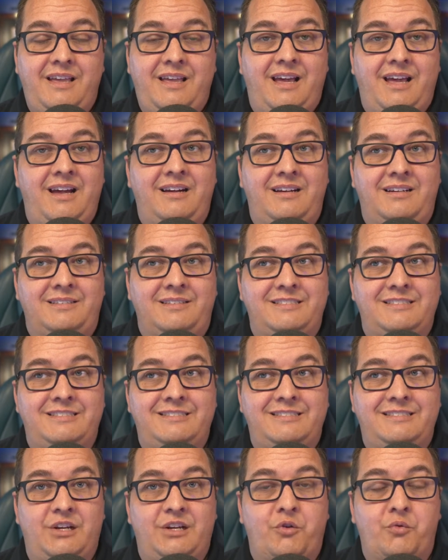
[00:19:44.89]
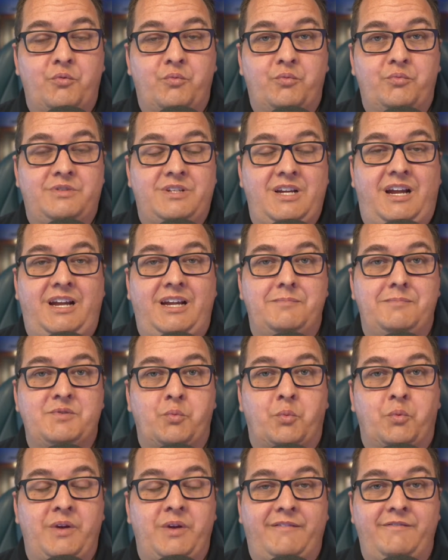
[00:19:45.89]
Their times
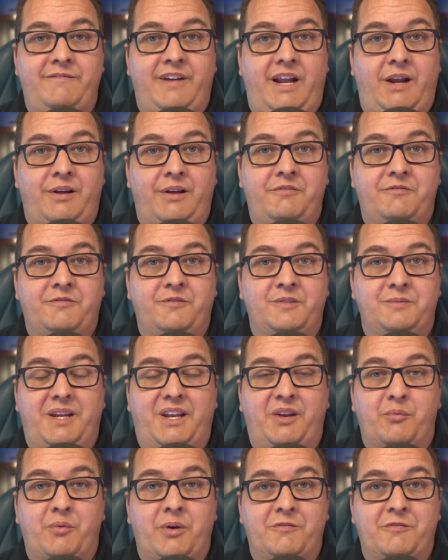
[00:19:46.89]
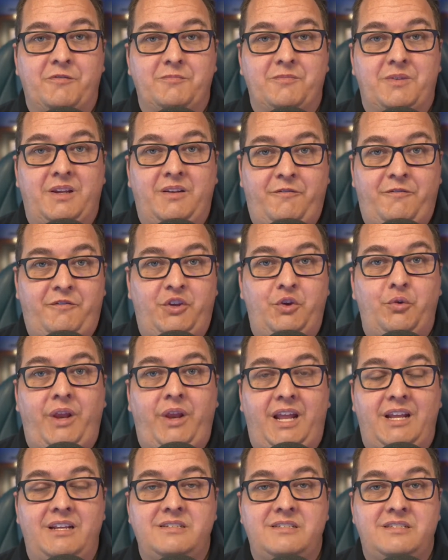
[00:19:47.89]
vary from anywhere from a few
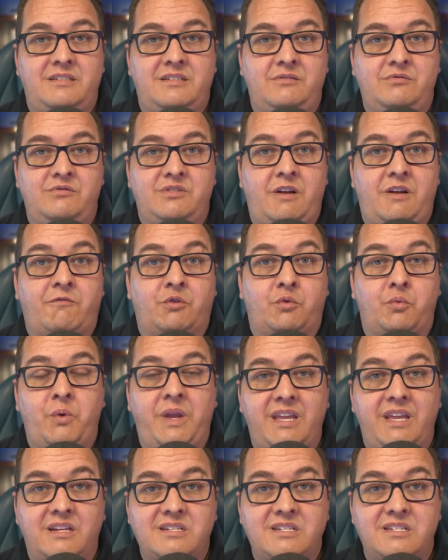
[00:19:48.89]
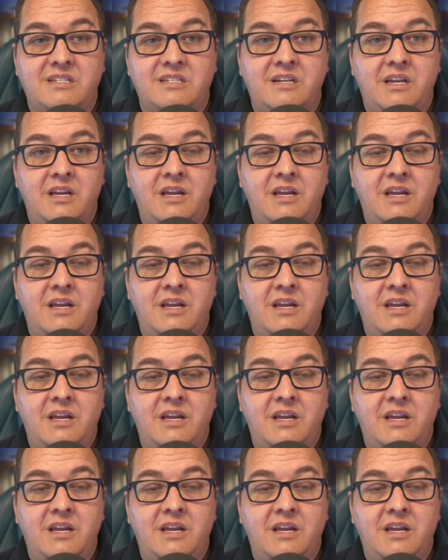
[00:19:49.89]
days to several weeks.